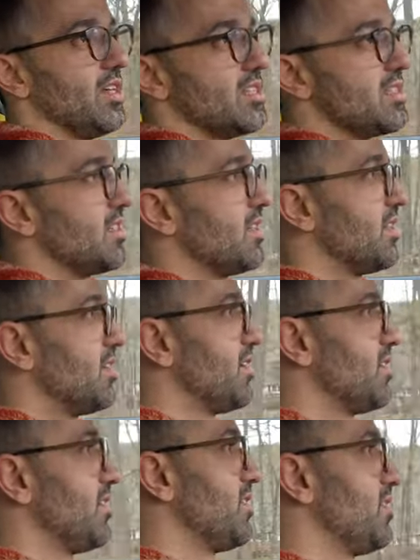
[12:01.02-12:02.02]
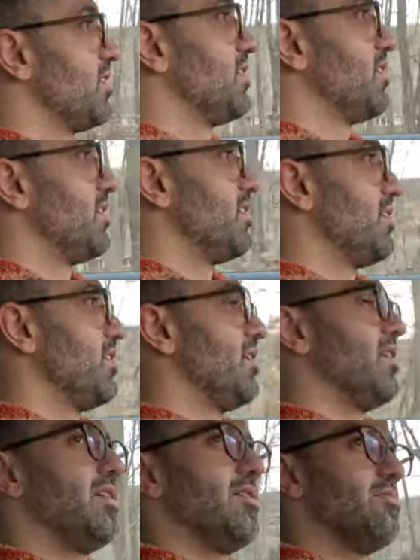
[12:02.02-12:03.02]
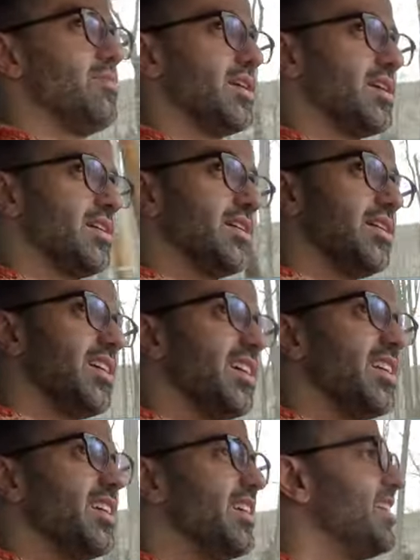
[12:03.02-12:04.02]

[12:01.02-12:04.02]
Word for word: is. Oh my God.